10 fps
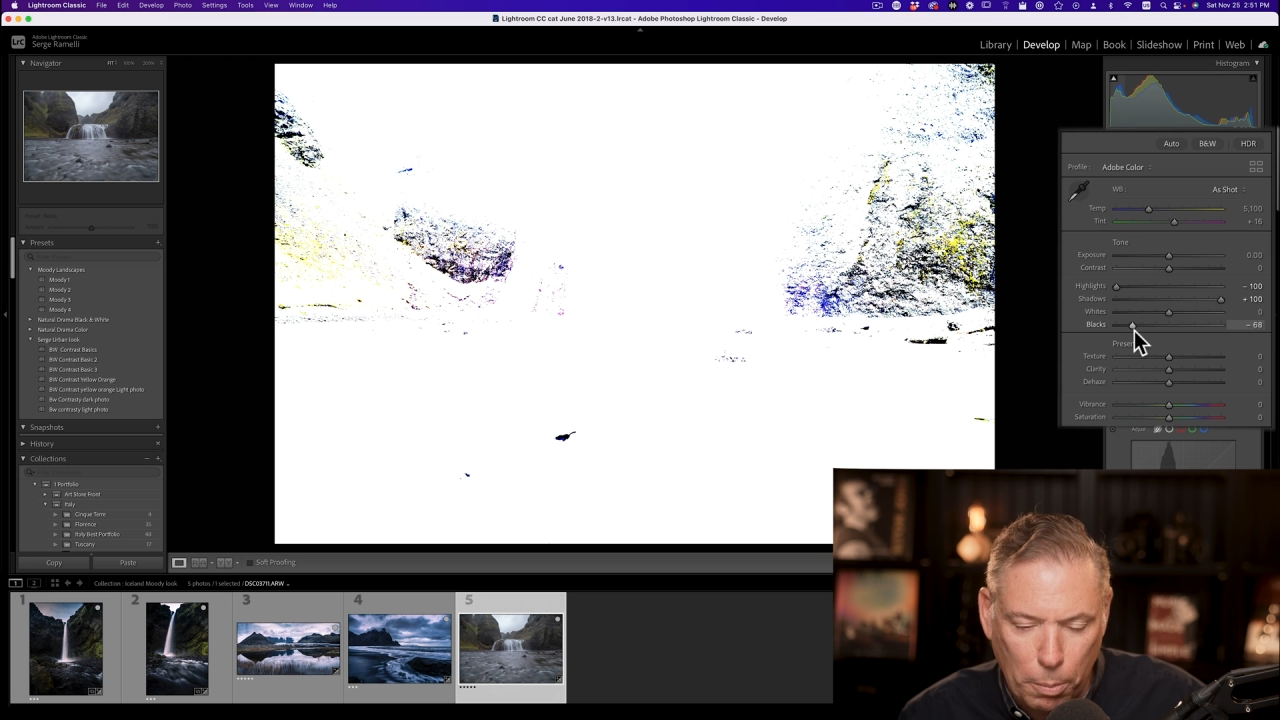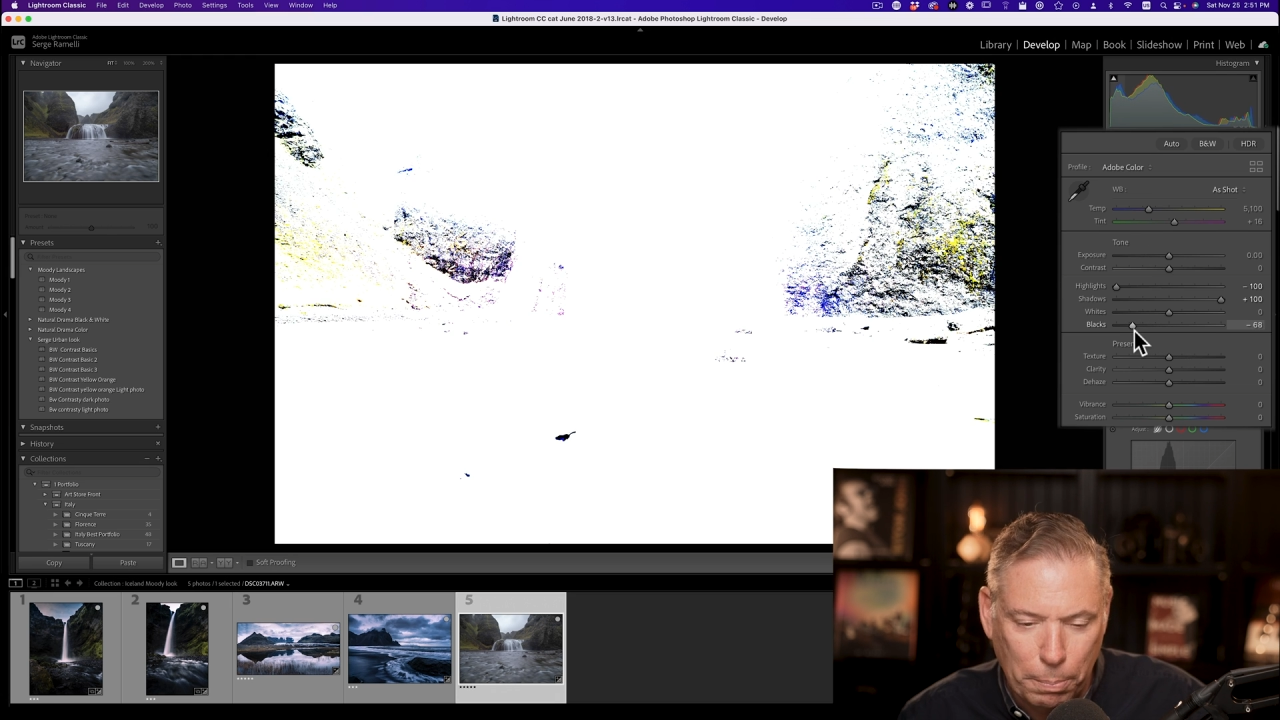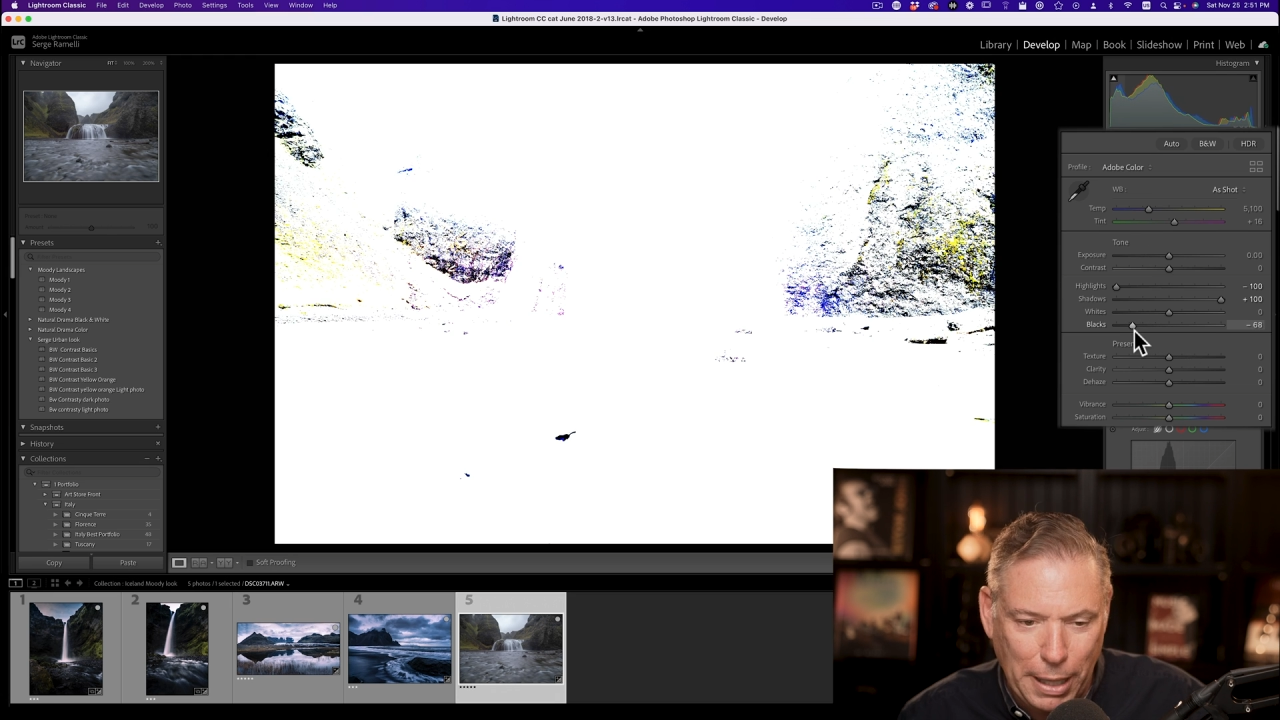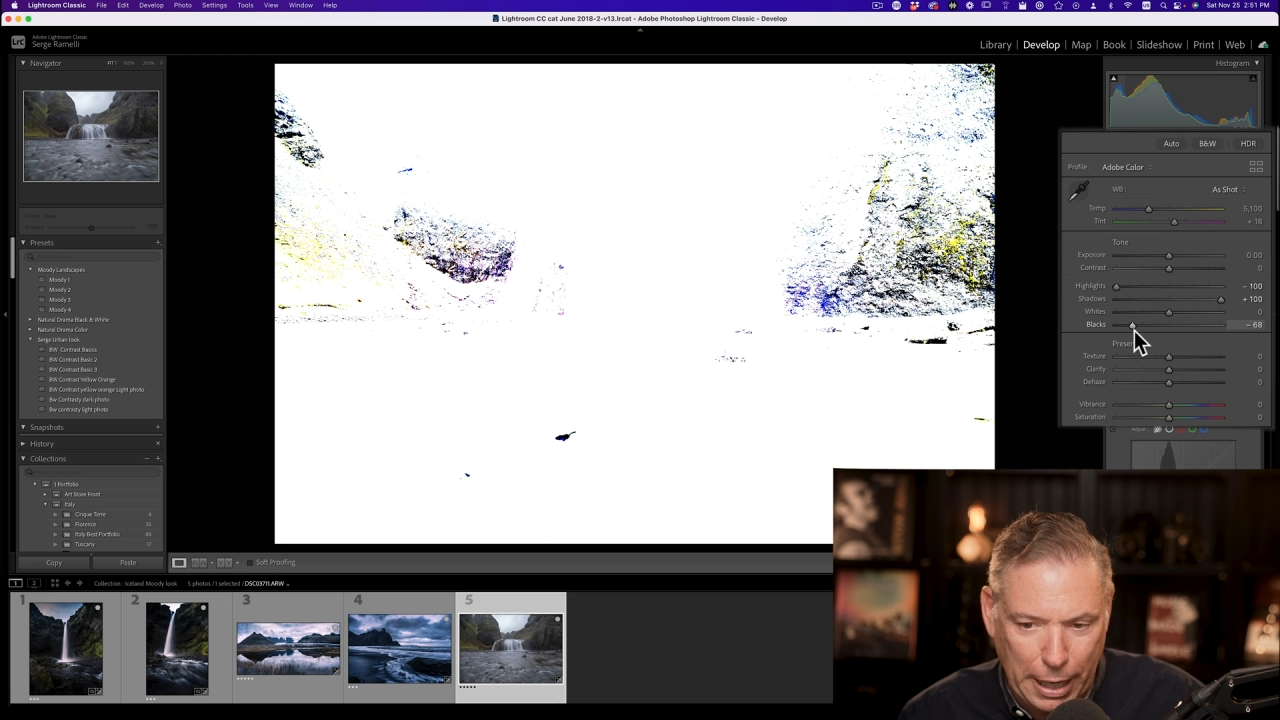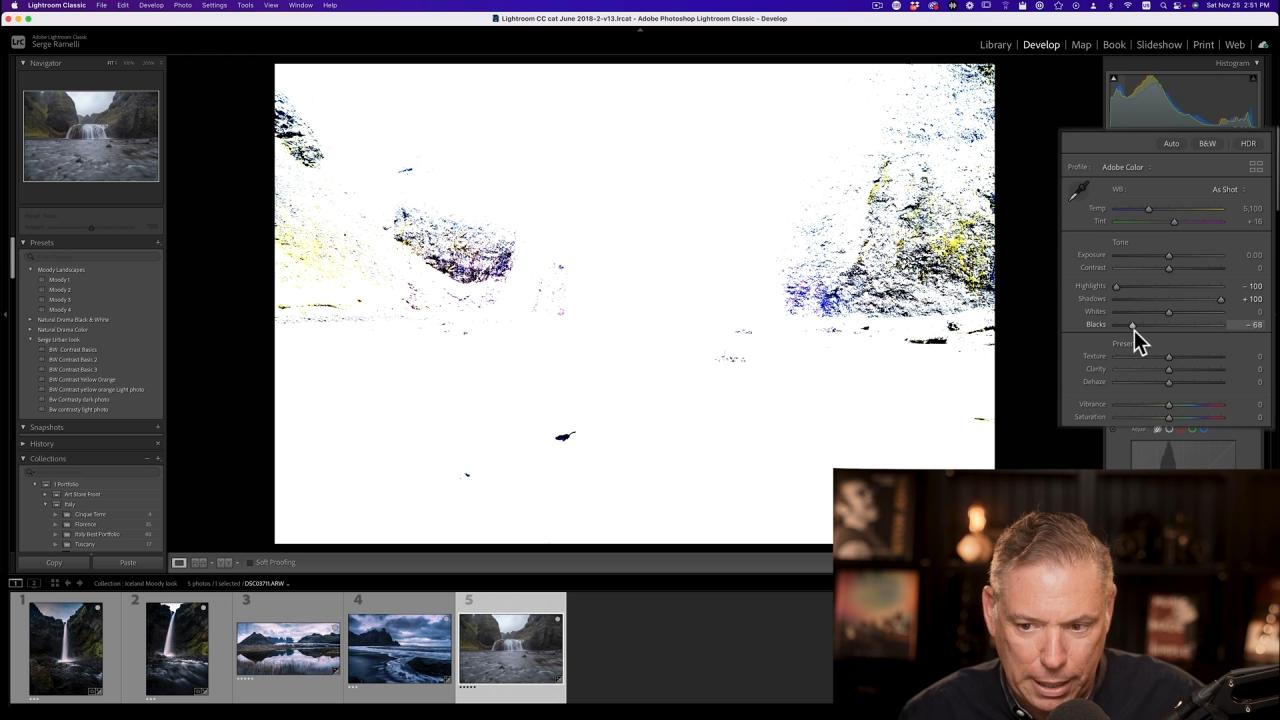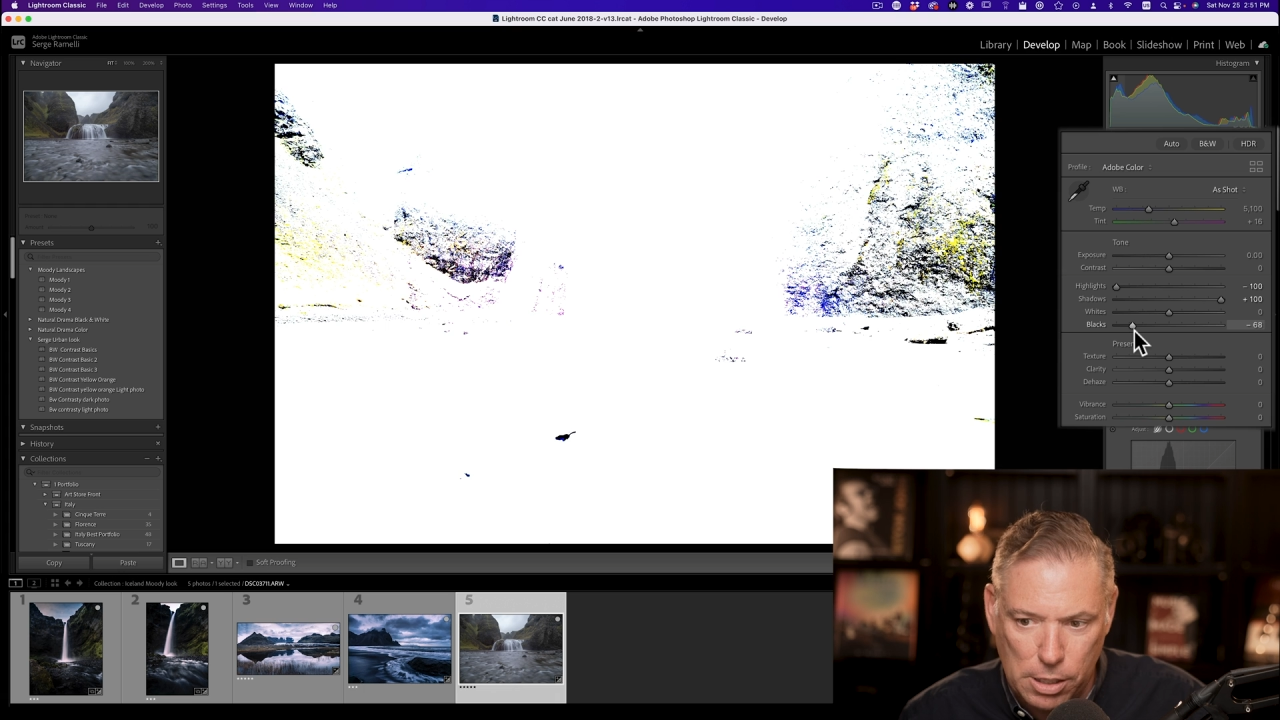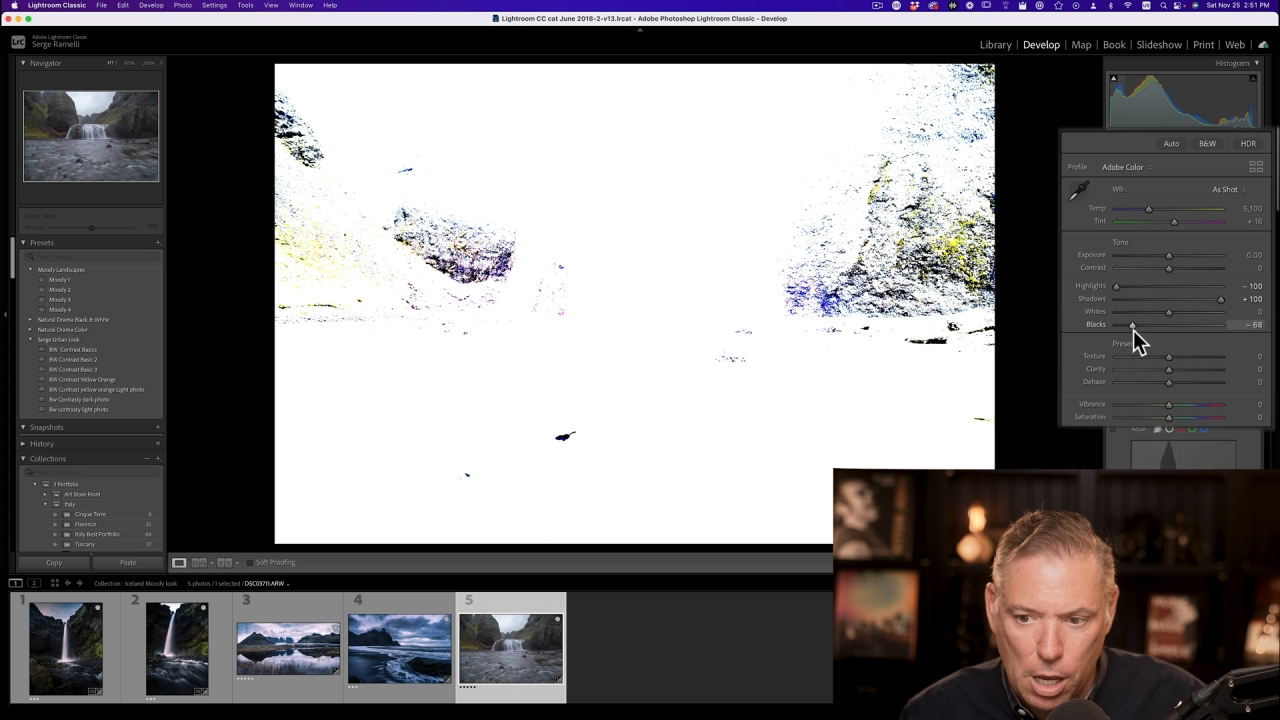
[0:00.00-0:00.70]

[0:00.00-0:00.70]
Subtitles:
black.